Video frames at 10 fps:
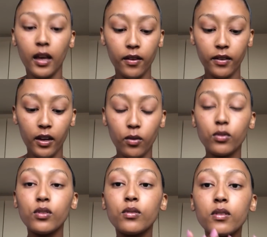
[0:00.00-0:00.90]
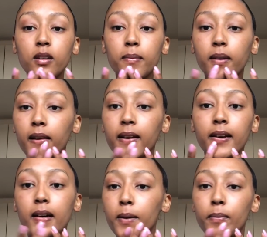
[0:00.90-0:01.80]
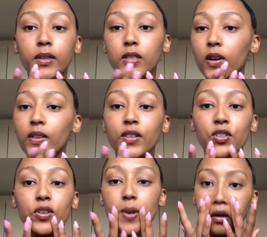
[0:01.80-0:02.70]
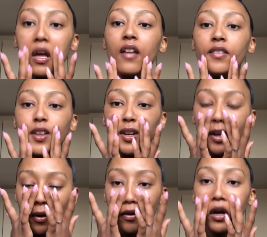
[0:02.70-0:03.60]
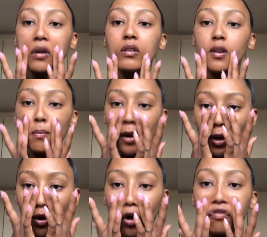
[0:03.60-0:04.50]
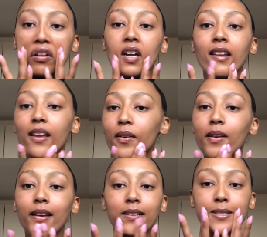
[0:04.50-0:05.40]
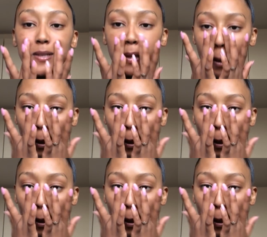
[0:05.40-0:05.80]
and then I also just want to apply a bit on the chin and then around my laugh line areas.